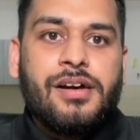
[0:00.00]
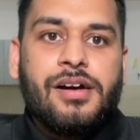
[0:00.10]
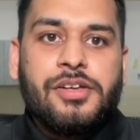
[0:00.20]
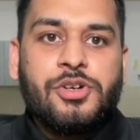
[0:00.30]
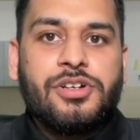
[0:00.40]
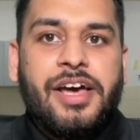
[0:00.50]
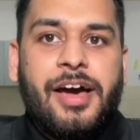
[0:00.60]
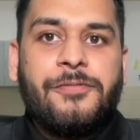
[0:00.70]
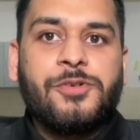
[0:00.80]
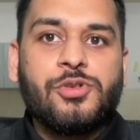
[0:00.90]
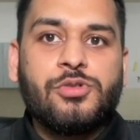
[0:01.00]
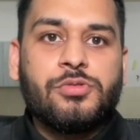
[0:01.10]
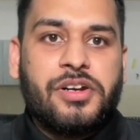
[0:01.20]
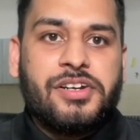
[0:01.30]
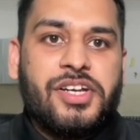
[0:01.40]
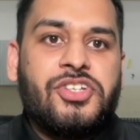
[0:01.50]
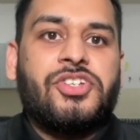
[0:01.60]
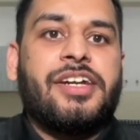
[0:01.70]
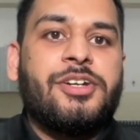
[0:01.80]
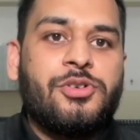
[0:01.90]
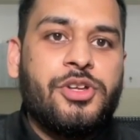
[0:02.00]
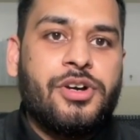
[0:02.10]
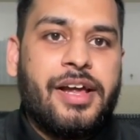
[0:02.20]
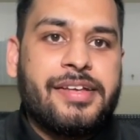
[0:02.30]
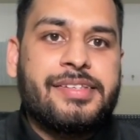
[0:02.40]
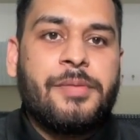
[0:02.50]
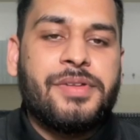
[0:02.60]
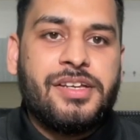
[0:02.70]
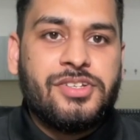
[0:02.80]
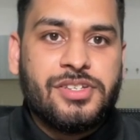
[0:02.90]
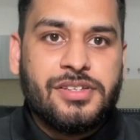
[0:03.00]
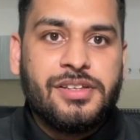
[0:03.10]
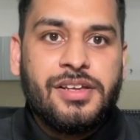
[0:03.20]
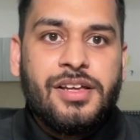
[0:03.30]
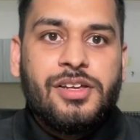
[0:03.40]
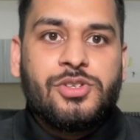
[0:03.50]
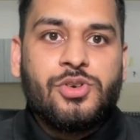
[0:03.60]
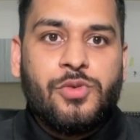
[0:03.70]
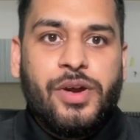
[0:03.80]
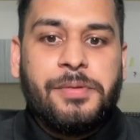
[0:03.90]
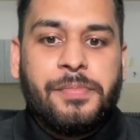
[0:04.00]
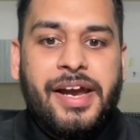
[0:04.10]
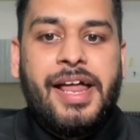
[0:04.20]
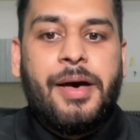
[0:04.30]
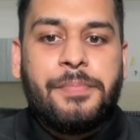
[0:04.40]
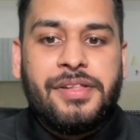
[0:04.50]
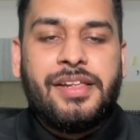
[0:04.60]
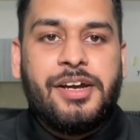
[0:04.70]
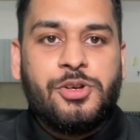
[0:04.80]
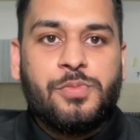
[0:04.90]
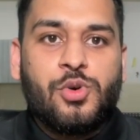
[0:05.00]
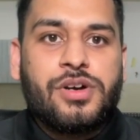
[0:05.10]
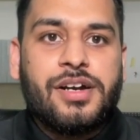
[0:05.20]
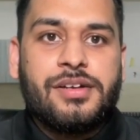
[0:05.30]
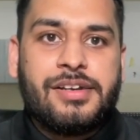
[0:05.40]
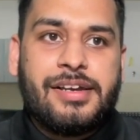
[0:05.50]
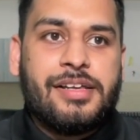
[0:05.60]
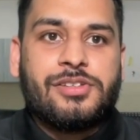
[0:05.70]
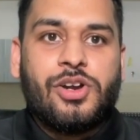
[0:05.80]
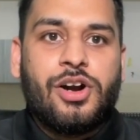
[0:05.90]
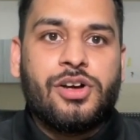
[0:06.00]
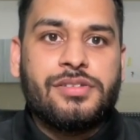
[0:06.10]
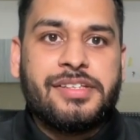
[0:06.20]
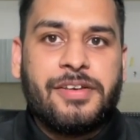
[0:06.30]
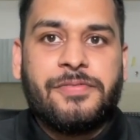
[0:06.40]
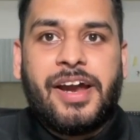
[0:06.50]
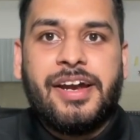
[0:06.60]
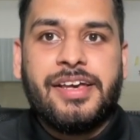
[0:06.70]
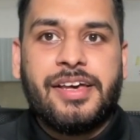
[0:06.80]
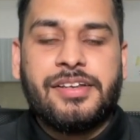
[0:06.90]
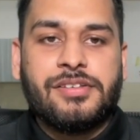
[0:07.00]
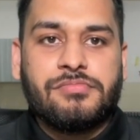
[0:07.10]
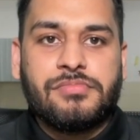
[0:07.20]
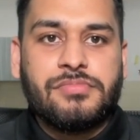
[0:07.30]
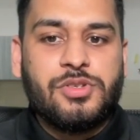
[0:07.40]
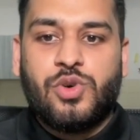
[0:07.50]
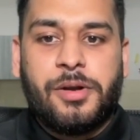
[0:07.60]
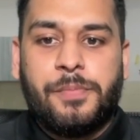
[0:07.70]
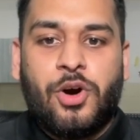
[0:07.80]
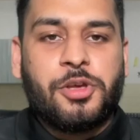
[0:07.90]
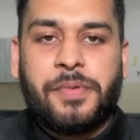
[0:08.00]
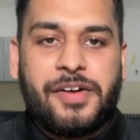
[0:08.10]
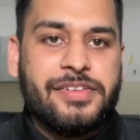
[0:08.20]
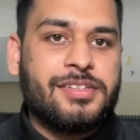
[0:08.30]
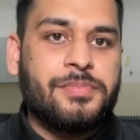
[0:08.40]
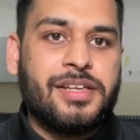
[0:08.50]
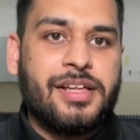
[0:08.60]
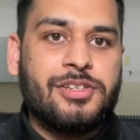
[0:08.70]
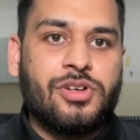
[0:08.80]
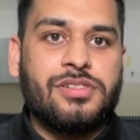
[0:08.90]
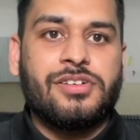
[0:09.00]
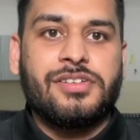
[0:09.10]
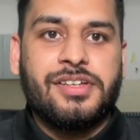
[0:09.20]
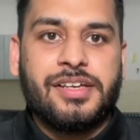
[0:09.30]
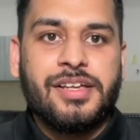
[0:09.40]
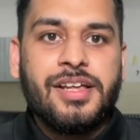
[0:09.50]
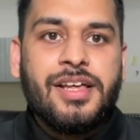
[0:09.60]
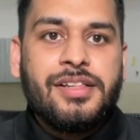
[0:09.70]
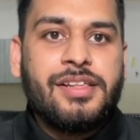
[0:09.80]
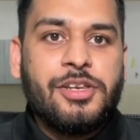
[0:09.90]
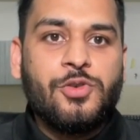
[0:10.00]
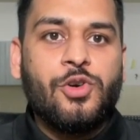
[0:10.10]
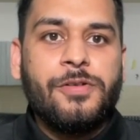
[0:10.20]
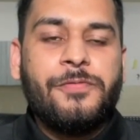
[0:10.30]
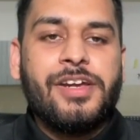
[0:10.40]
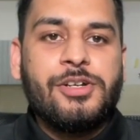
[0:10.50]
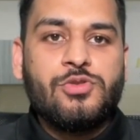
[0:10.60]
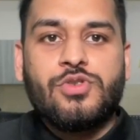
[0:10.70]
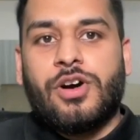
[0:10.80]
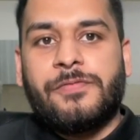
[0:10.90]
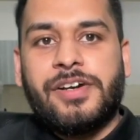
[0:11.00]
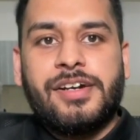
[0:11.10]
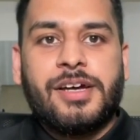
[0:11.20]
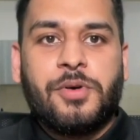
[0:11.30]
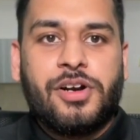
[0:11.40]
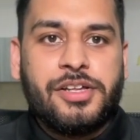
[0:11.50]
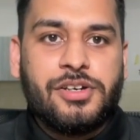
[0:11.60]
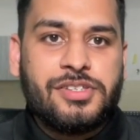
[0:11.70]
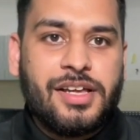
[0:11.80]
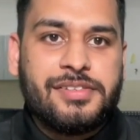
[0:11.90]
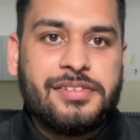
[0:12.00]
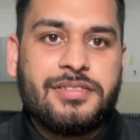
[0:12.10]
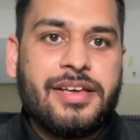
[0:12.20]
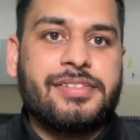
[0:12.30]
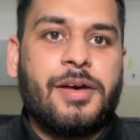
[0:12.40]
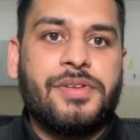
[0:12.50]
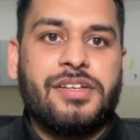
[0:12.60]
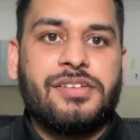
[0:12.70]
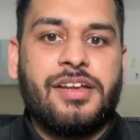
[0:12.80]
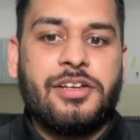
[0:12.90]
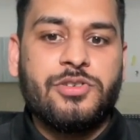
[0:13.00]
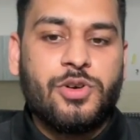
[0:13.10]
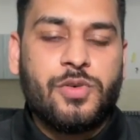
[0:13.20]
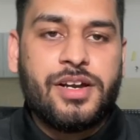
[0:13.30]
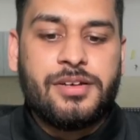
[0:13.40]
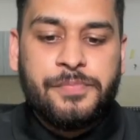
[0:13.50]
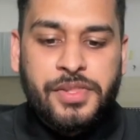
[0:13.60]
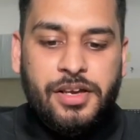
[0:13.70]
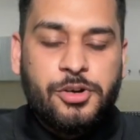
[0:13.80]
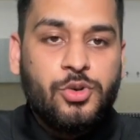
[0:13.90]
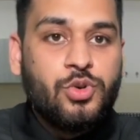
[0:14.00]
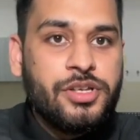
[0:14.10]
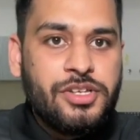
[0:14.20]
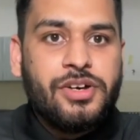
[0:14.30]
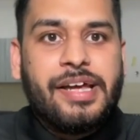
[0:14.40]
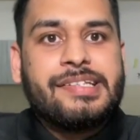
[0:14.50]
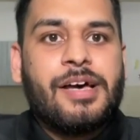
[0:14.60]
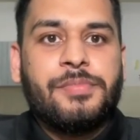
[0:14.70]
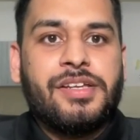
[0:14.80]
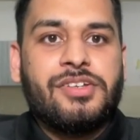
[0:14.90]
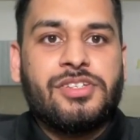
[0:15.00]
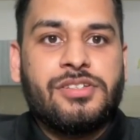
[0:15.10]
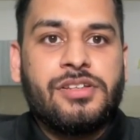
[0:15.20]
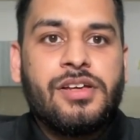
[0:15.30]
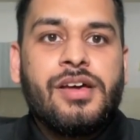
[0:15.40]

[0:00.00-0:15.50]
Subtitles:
you don't have to rush into your examination. So it might happen that you book a test slot on, say, Friday, and you are occupied with something else on Thursday. Then you won't feel too confident about your chances in the examination, and you don't wanna ruin your examination